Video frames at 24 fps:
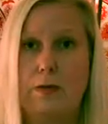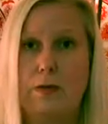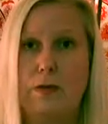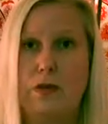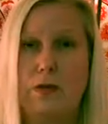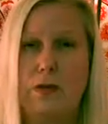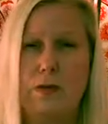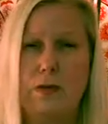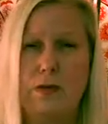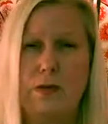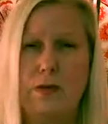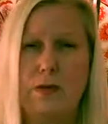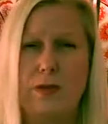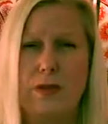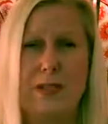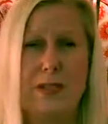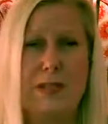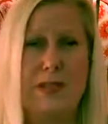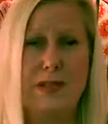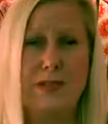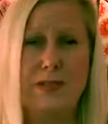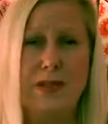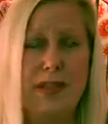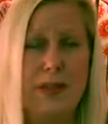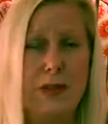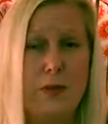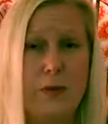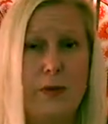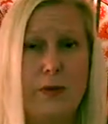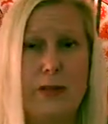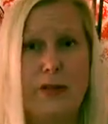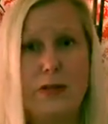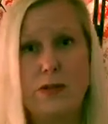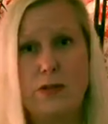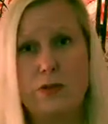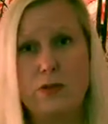She was only
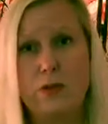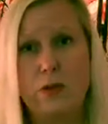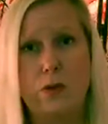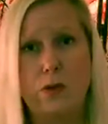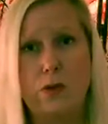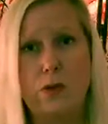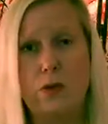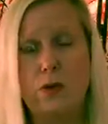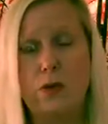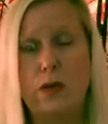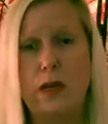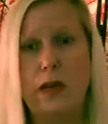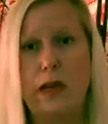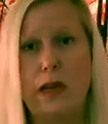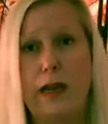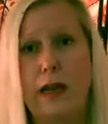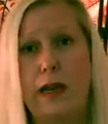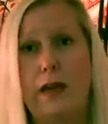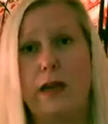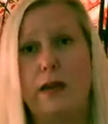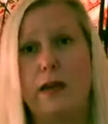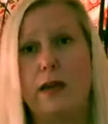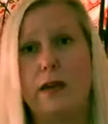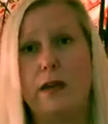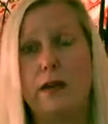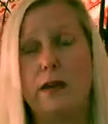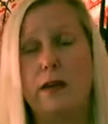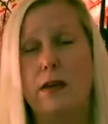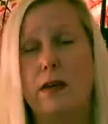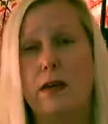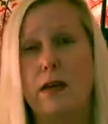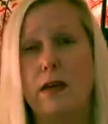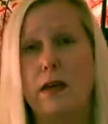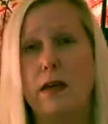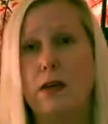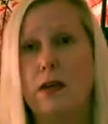71 years old, and
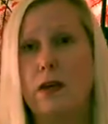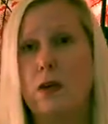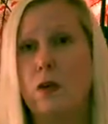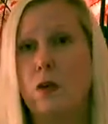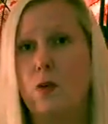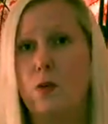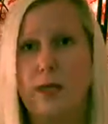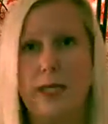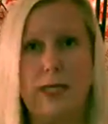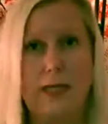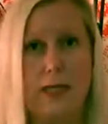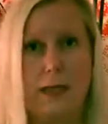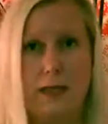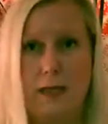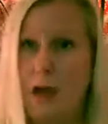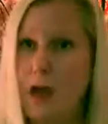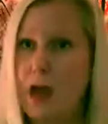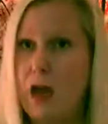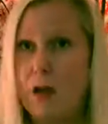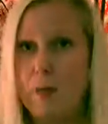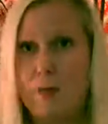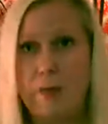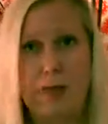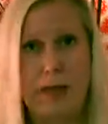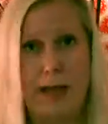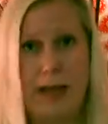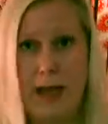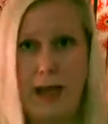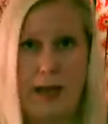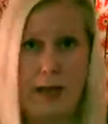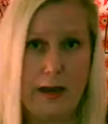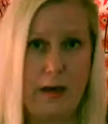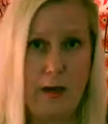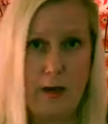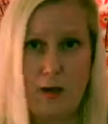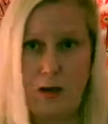we did not
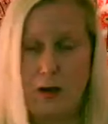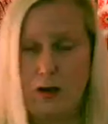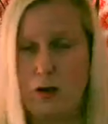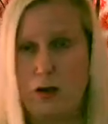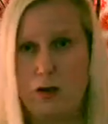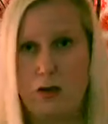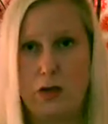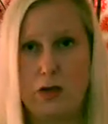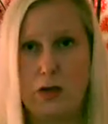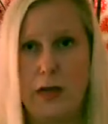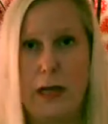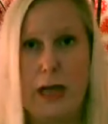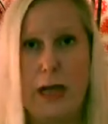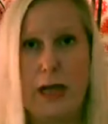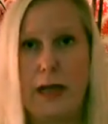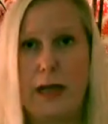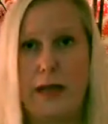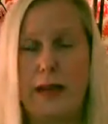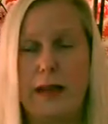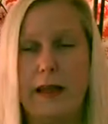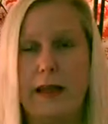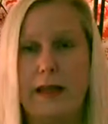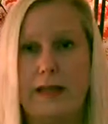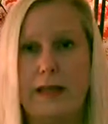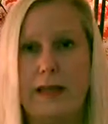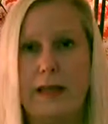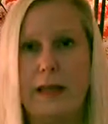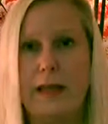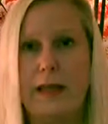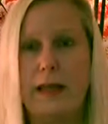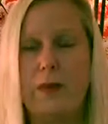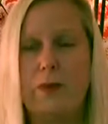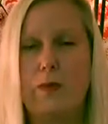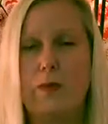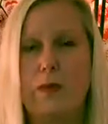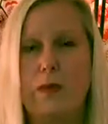plan on her dying that
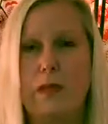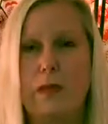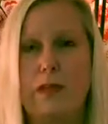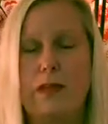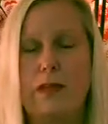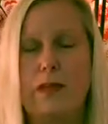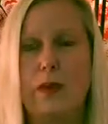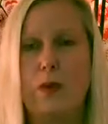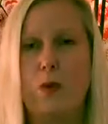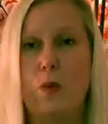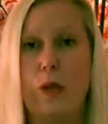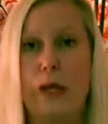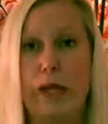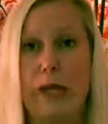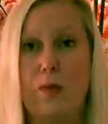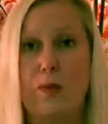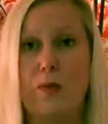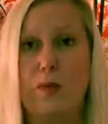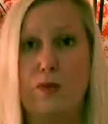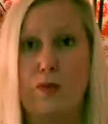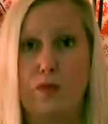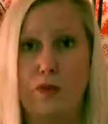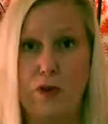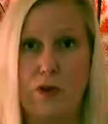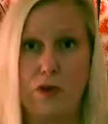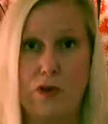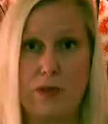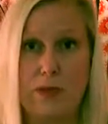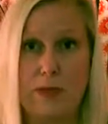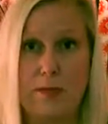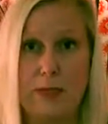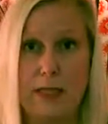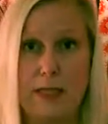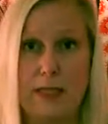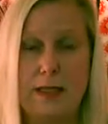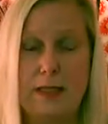day. It was a week before
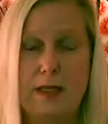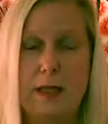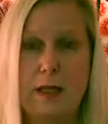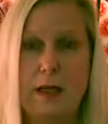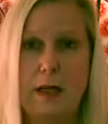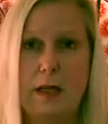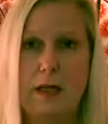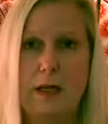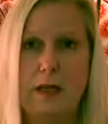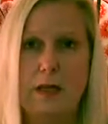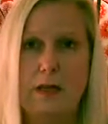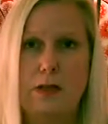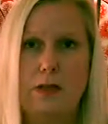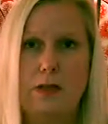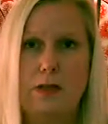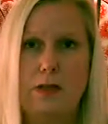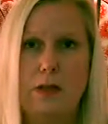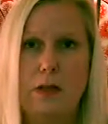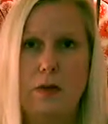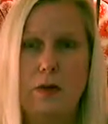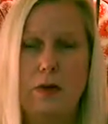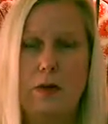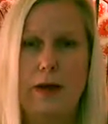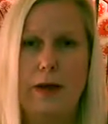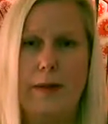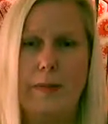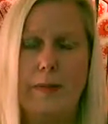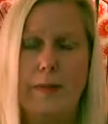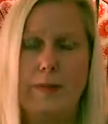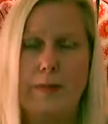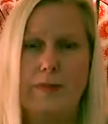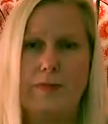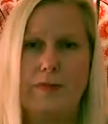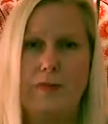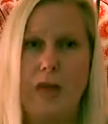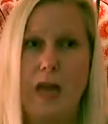Christmas. So
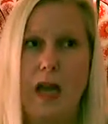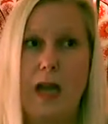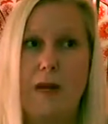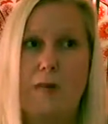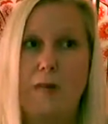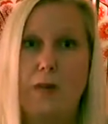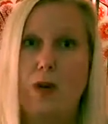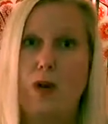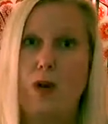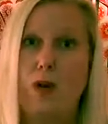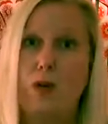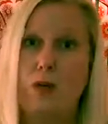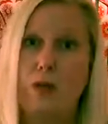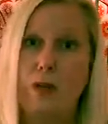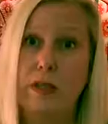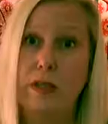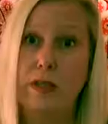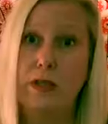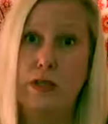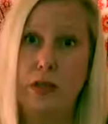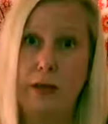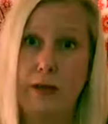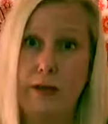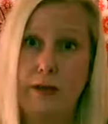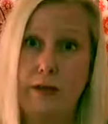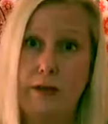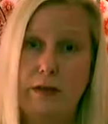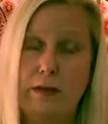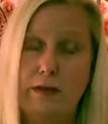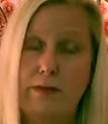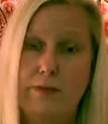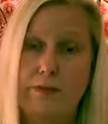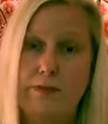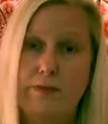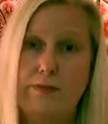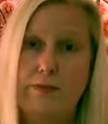I'm her only child.
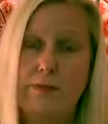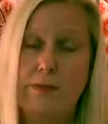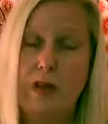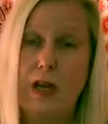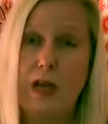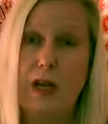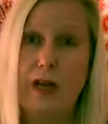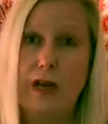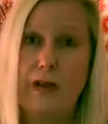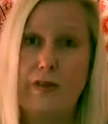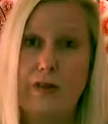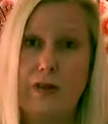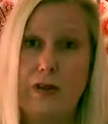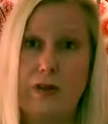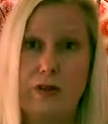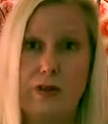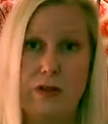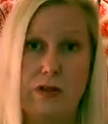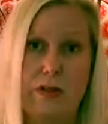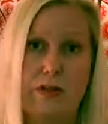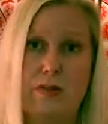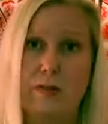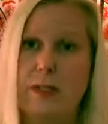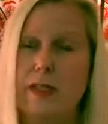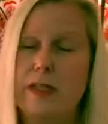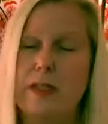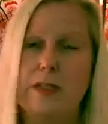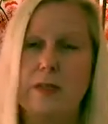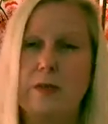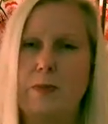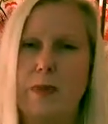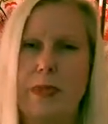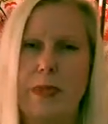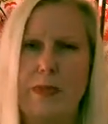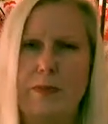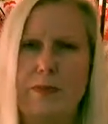I have other
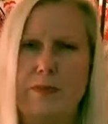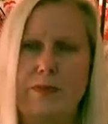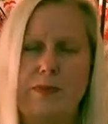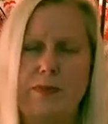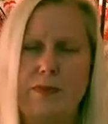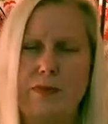siblings, but